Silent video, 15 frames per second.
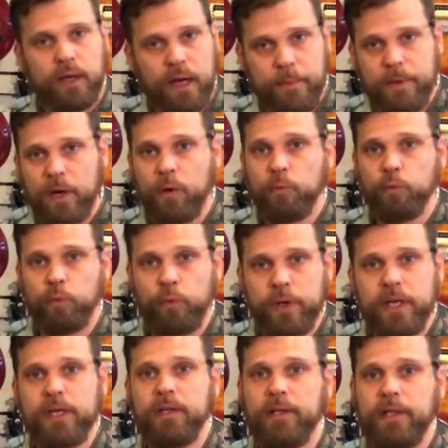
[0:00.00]
a
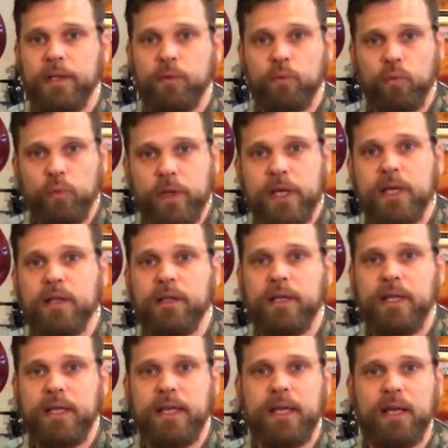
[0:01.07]
really,
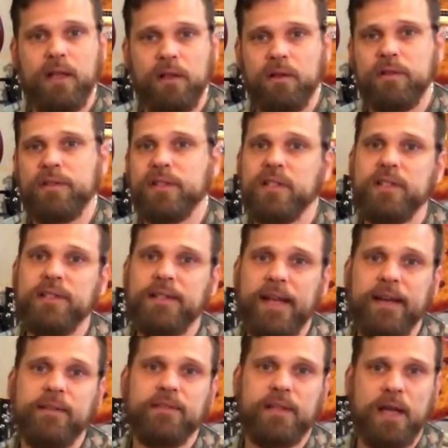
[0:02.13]
really killer,
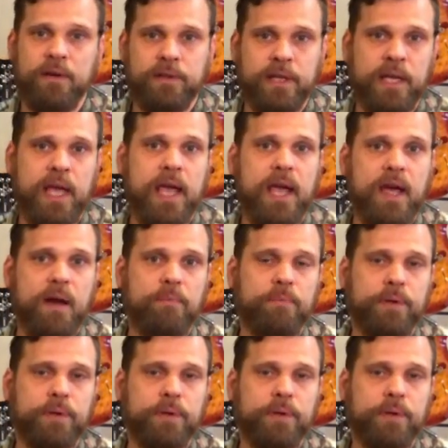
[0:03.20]
distinct sounding amp.